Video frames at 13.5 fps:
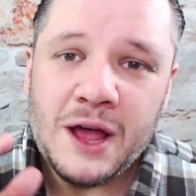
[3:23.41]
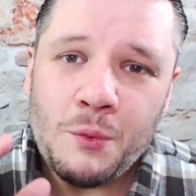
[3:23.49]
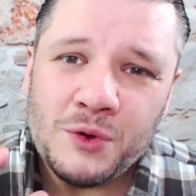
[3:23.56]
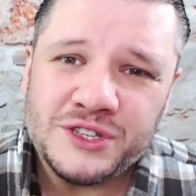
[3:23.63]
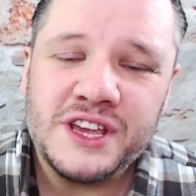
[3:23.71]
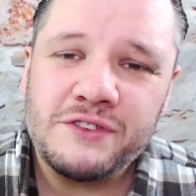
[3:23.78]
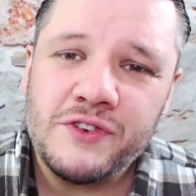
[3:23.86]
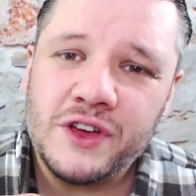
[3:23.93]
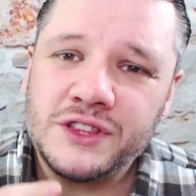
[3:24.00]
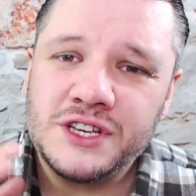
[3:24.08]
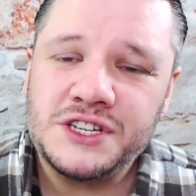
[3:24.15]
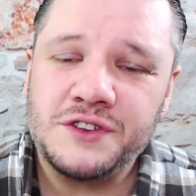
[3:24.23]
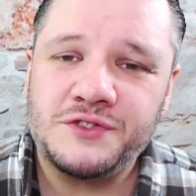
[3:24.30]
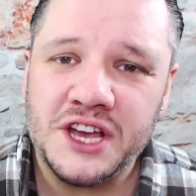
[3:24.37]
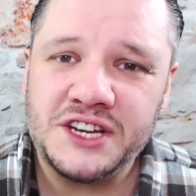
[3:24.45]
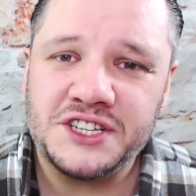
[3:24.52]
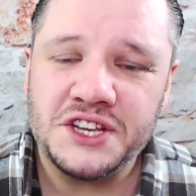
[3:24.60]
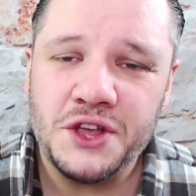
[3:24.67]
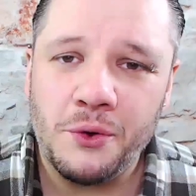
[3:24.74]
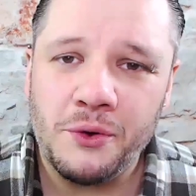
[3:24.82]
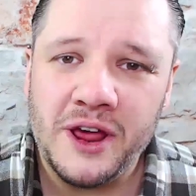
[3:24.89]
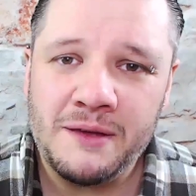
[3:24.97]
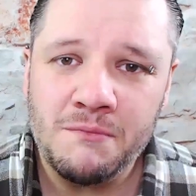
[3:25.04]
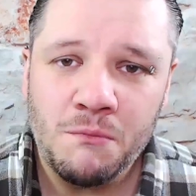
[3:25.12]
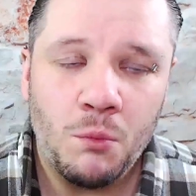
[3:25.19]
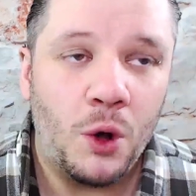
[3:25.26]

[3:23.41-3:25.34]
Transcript: Now what's the advantage of changing your name?